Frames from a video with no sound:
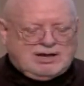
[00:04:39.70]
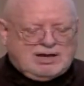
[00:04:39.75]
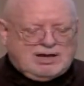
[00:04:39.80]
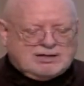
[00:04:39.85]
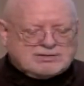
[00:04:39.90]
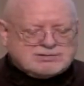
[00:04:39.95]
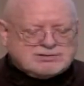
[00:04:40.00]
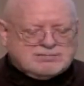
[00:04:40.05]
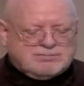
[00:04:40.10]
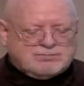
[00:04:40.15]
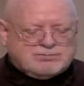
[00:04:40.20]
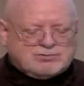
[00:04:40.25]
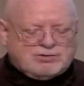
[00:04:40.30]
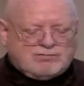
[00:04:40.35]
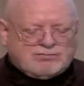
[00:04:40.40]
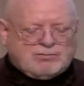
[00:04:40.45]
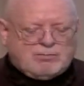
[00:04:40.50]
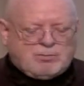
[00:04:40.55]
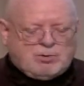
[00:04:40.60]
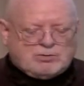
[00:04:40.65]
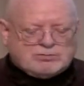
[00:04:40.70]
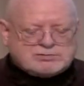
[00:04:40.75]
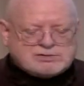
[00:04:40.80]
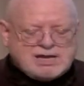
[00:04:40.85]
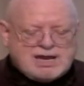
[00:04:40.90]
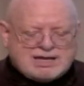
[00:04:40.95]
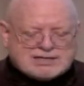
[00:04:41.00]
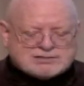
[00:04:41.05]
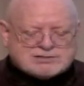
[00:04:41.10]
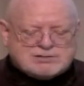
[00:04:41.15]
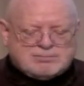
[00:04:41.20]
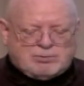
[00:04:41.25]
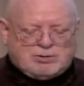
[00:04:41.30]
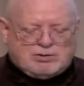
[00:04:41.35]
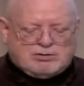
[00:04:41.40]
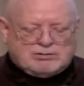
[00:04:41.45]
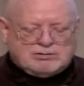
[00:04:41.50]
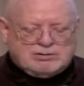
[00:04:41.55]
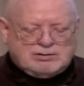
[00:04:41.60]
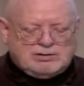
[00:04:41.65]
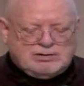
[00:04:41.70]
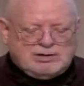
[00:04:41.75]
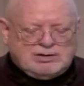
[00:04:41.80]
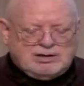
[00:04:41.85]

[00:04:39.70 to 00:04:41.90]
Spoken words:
It's observable, testable,